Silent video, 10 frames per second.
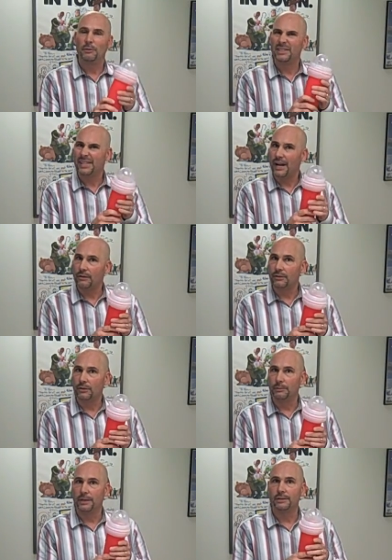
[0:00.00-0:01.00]
rinse it out a
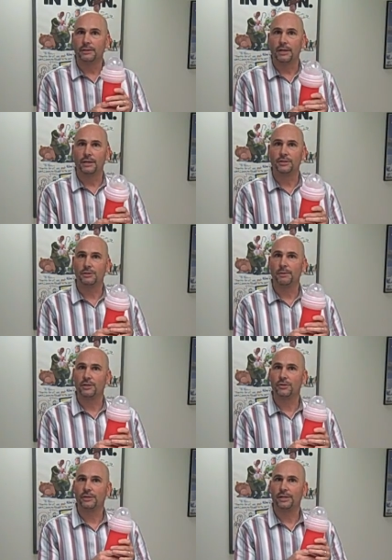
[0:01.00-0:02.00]
little bit and just
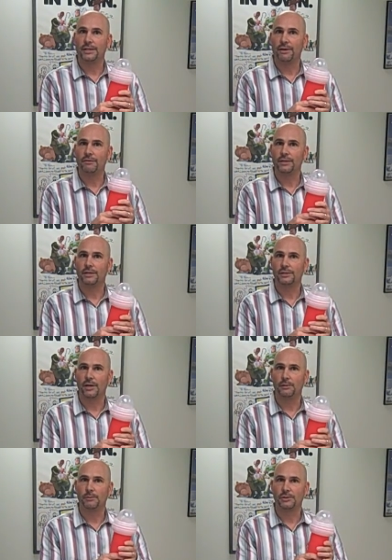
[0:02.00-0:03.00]
make sure that everything is
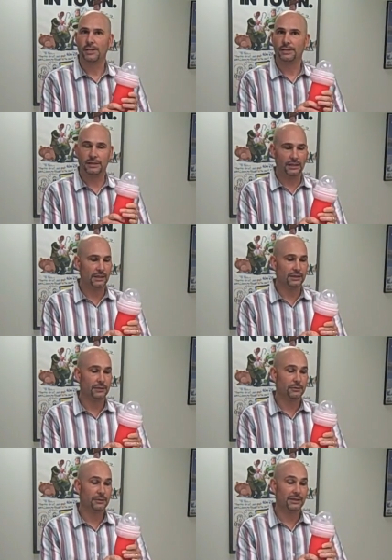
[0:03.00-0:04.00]
100%
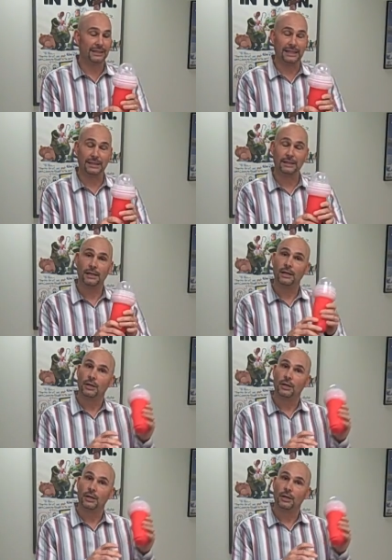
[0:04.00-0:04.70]
clear and clean.